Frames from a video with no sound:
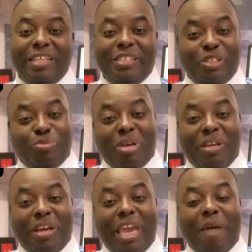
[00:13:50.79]
This has
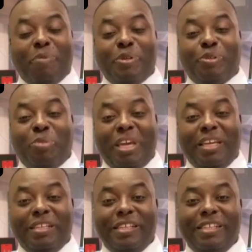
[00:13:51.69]
been your captain
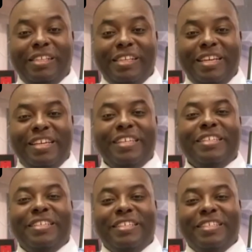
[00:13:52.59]
speaking.
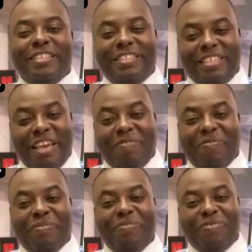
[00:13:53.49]

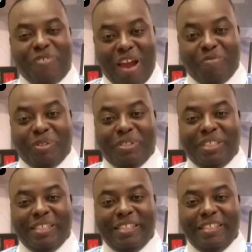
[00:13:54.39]
Safe
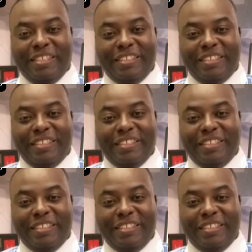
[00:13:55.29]
travels.